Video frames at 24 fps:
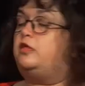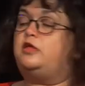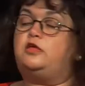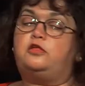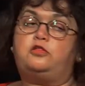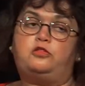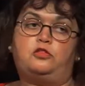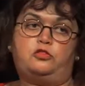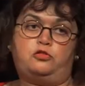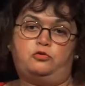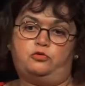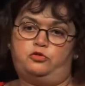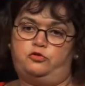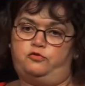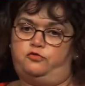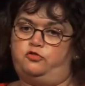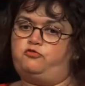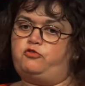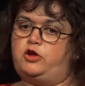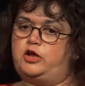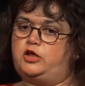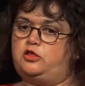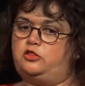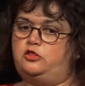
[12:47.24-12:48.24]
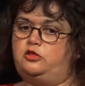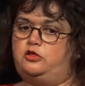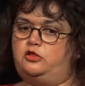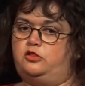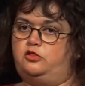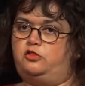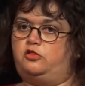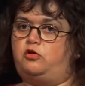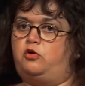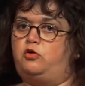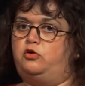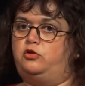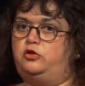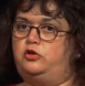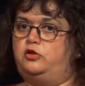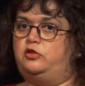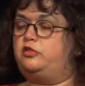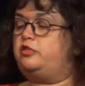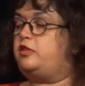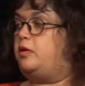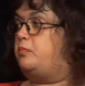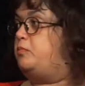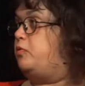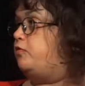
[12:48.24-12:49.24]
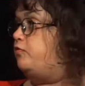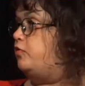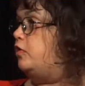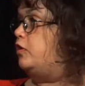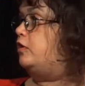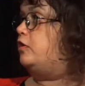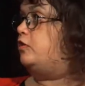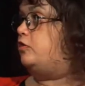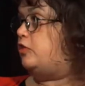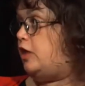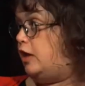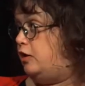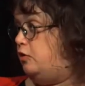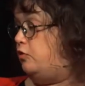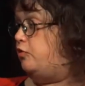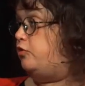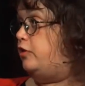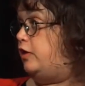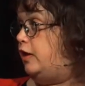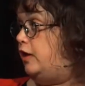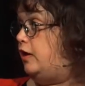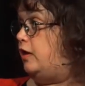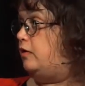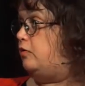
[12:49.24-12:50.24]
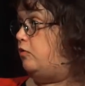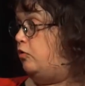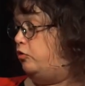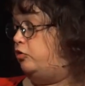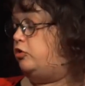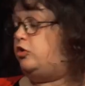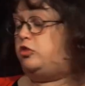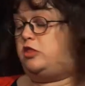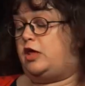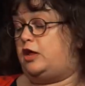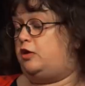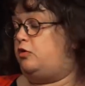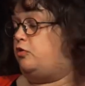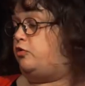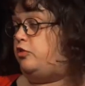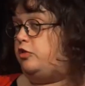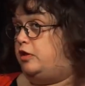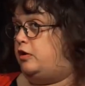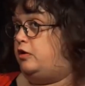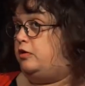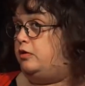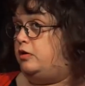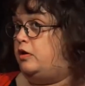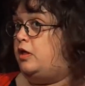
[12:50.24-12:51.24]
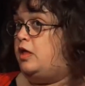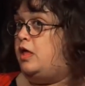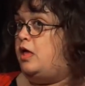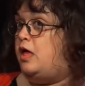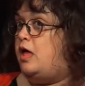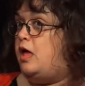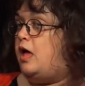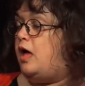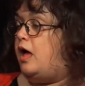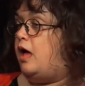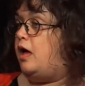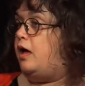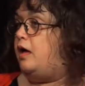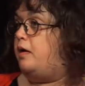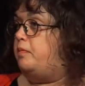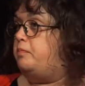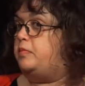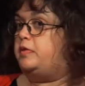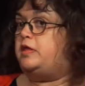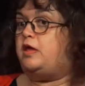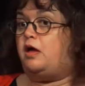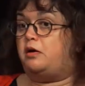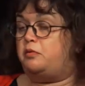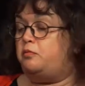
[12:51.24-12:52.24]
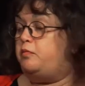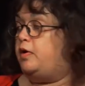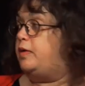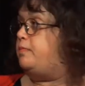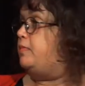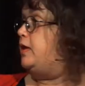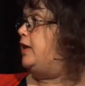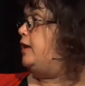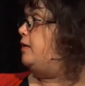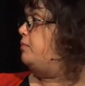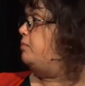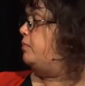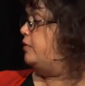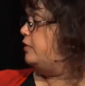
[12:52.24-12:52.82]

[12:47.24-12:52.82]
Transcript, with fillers: the sort of strictures on some of the Jane Austen on the Jane Austen um, young women in